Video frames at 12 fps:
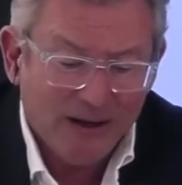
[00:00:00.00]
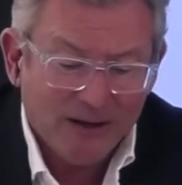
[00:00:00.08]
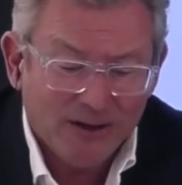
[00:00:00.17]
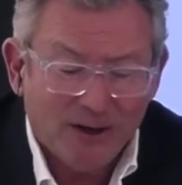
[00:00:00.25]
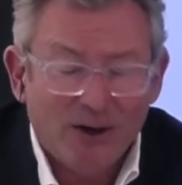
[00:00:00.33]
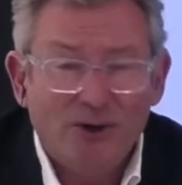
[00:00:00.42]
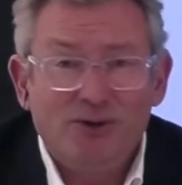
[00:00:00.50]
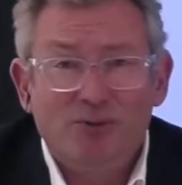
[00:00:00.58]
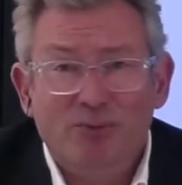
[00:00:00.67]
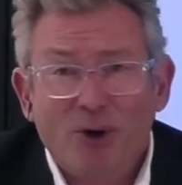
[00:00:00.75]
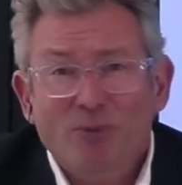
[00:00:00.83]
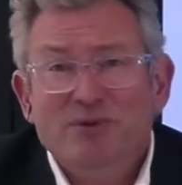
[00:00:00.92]
The
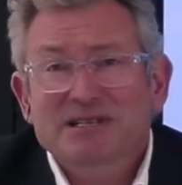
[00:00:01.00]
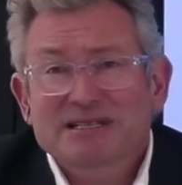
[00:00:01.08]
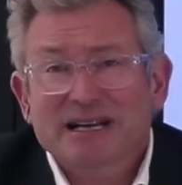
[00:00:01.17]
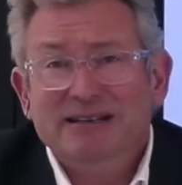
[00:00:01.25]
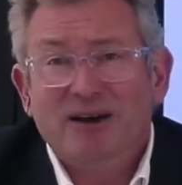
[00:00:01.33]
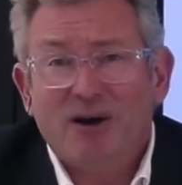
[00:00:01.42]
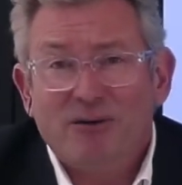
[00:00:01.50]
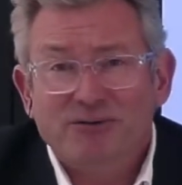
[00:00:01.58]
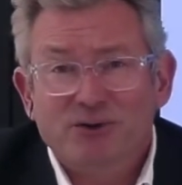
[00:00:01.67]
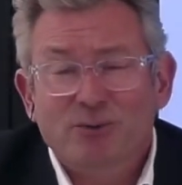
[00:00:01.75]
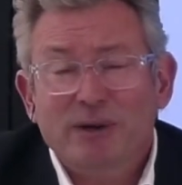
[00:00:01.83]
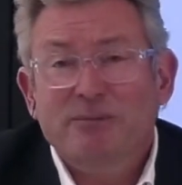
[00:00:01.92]
purpose is that after
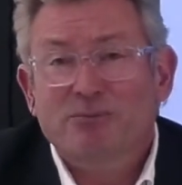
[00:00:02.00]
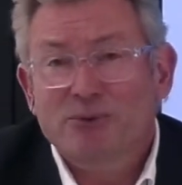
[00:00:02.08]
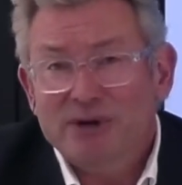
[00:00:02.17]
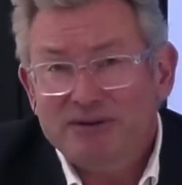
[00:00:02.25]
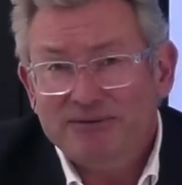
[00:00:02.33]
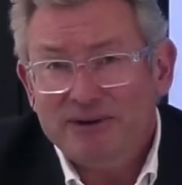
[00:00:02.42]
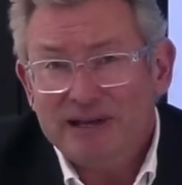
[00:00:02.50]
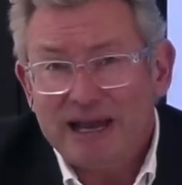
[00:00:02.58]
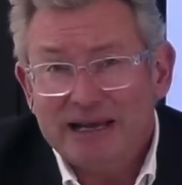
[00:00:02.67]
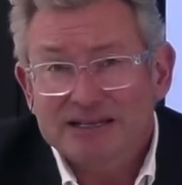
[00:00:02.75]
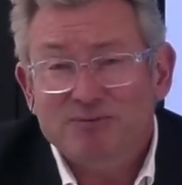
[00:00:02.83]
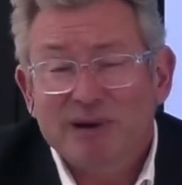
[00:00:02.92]
we briefly
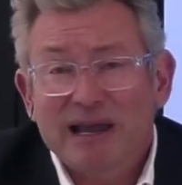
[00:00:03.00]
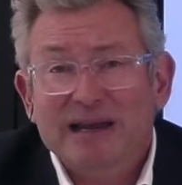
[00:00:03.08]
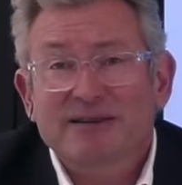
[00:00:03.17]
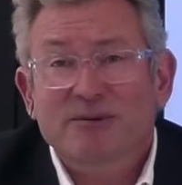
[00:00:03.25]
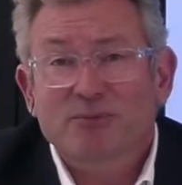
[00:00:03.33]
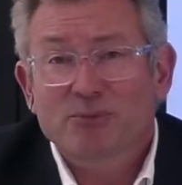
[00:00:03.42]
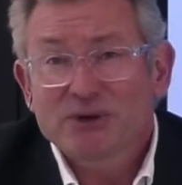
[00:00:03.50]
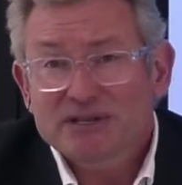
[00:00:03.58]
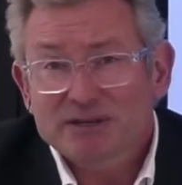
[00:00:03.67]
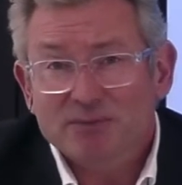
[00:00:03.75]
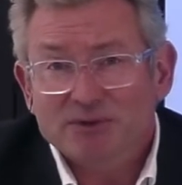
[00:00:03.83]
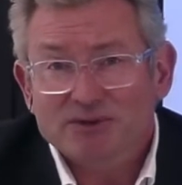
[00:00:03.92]
explain the
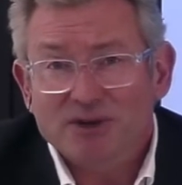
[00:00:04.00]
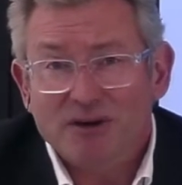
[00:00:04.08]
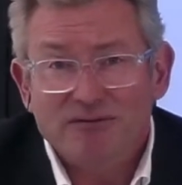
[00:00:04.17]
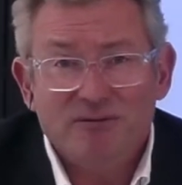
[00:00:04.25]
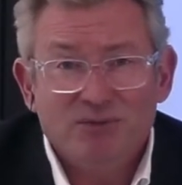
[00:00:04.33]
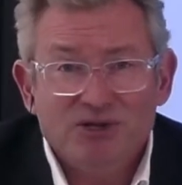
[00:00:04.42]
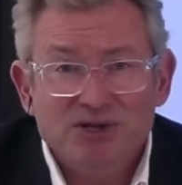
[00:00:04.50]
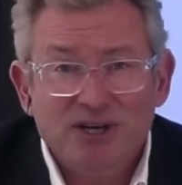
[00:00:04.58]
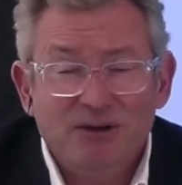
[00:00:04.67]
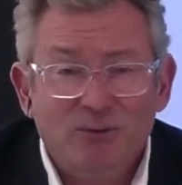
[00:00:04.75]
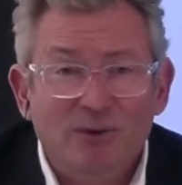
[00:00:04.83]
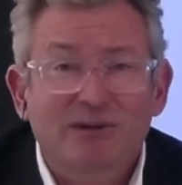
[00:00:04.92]
principles of the
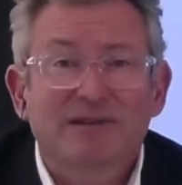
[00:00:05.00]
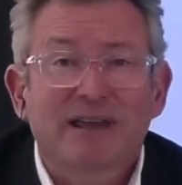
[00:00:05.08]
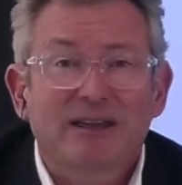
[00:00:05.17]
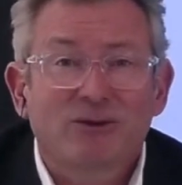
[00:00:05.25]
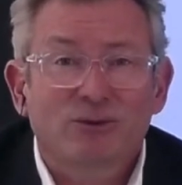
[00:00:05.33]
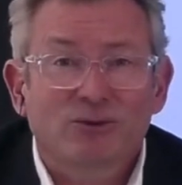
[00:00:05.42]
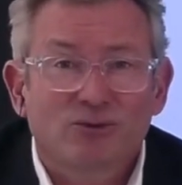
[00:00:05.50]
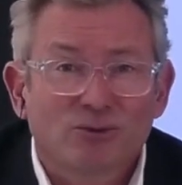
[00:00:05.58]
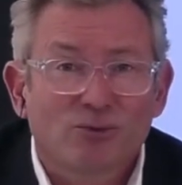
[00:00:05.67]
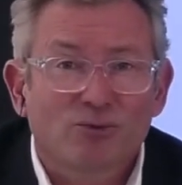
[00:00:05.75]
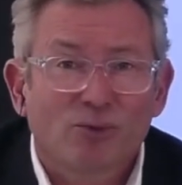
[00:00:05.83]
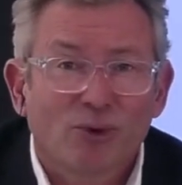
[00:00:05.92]
machine, we'll take you through
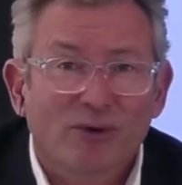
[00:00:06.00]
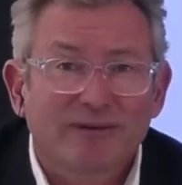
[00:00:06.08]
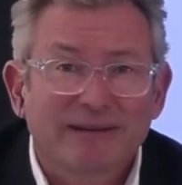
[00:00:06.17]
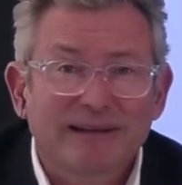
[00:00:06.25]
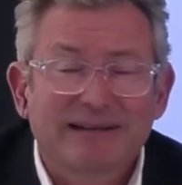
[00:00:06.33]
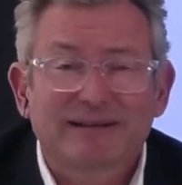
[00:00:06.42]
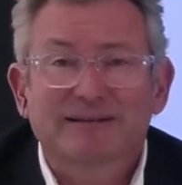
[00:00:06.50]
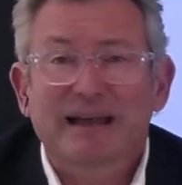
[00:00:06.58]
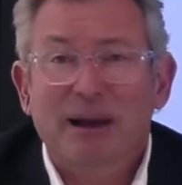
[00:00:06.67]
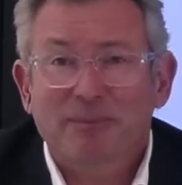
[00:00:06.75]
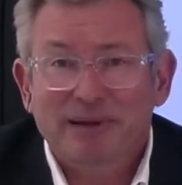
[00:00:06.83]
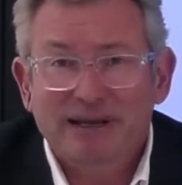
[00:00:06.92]
more detailed
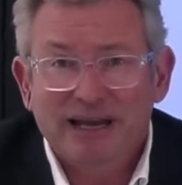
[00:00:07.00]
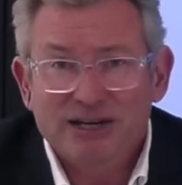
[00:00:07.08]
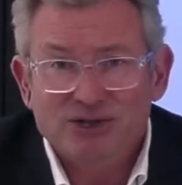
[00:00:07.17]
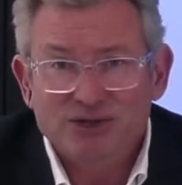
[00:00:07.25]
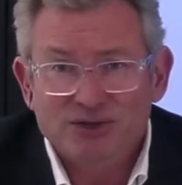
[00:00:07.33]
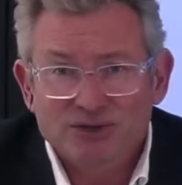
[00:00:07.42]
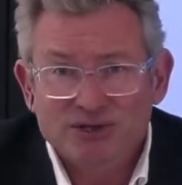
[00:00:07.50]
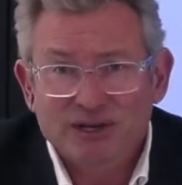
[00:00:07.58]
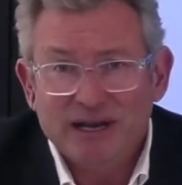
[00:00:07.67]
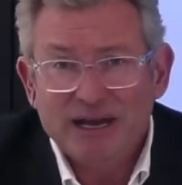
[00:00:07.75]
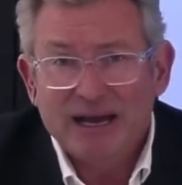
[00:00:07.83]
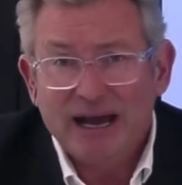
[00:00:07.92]
applications
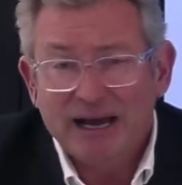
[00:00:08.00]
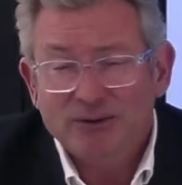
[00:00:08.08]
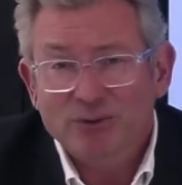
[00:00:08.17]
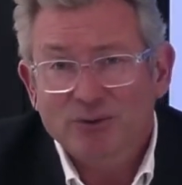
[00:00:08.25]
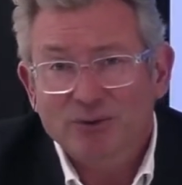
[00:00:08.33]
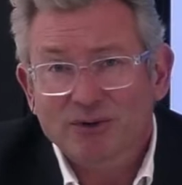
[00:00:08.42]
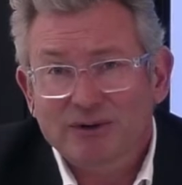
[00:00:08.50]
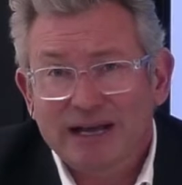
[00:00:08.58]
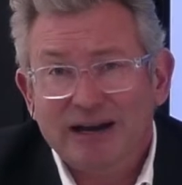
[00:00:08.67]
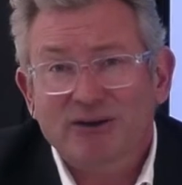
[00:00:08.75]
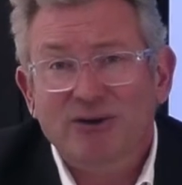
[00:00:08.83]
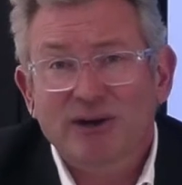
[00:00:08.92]
and we will
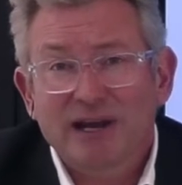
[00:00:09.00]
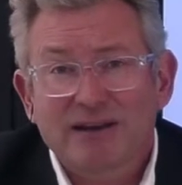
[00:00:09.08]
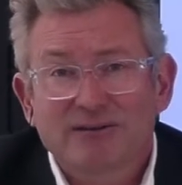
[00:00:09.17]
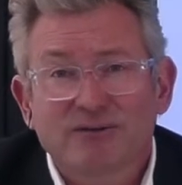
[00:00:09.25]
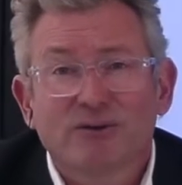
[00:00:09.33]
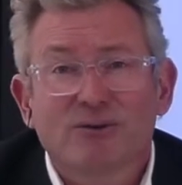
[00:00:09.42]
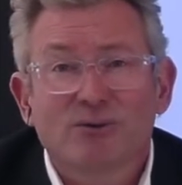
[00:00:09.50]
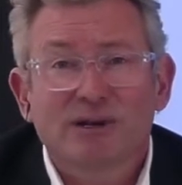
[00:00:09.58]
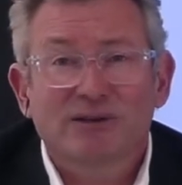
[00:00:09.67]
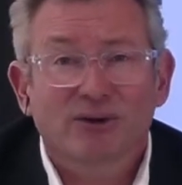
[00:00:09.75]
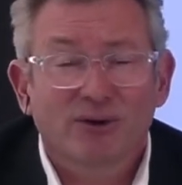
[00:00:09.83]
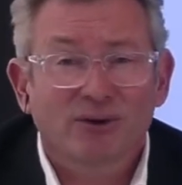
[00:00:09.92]
calculate the
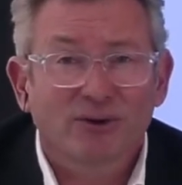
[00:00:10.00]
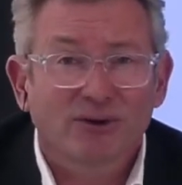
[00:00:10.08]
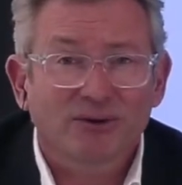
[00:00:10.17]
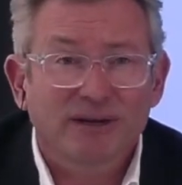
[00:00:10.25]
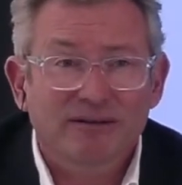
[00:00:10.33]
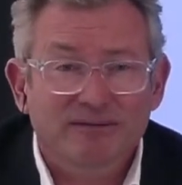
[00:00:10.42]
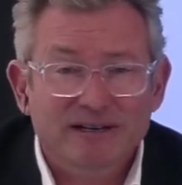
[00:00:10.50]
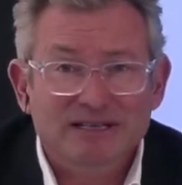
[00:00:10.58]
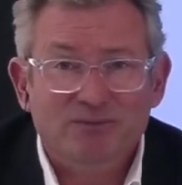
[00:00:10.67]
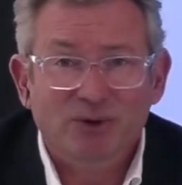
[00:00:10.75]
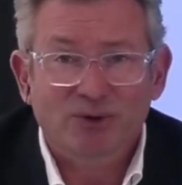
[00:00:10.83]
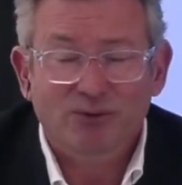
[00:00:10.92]
return on
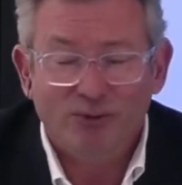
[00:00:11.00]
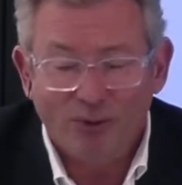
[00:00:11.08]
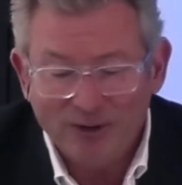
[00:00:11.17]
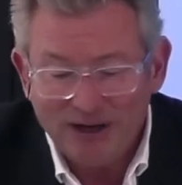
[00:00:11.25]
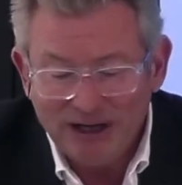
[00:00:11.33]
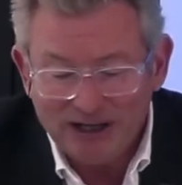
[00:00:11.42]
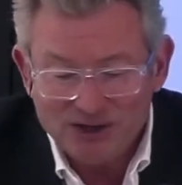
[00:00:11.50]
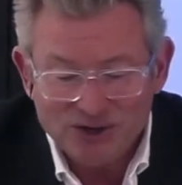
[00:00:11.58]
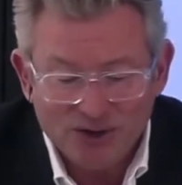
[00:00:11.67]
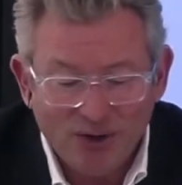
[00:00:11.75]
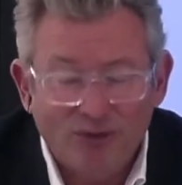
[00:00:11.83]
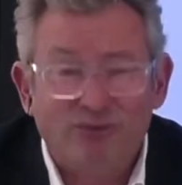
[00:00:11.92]
investment for each
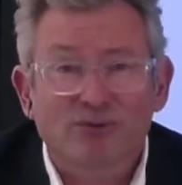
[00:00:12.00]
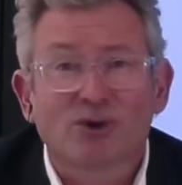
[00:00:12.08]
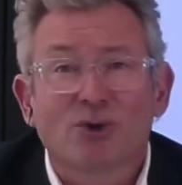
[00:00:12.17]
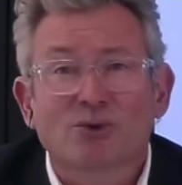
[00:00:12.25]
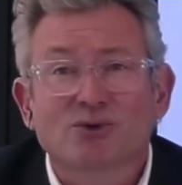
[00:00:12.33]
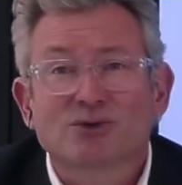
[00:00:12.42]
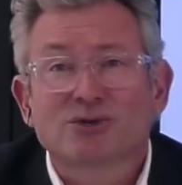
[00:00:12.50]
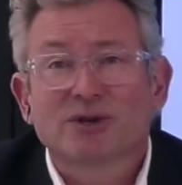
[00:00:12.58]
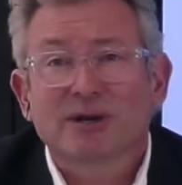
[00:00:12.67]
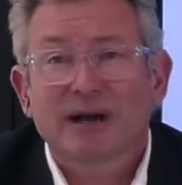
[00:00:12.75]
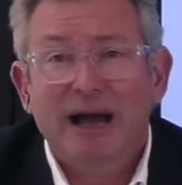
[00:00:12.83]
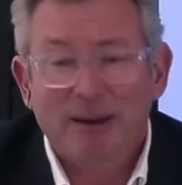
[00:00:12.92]
of those
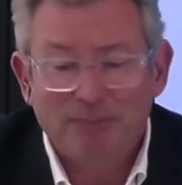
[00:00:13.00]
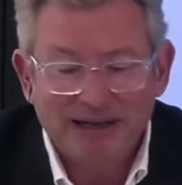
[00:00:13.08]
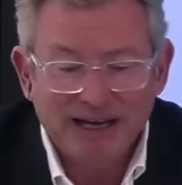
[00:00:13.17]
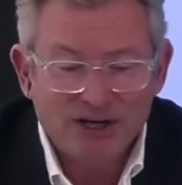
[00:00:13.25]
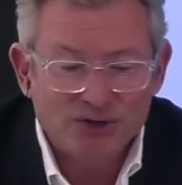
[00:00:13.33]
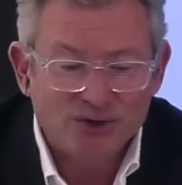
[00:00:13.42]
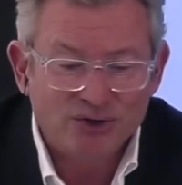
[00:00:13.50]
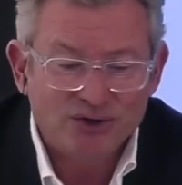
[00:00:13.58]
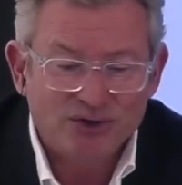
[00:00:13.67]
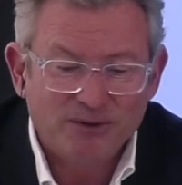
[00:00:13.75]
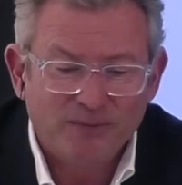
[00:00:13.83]
applications.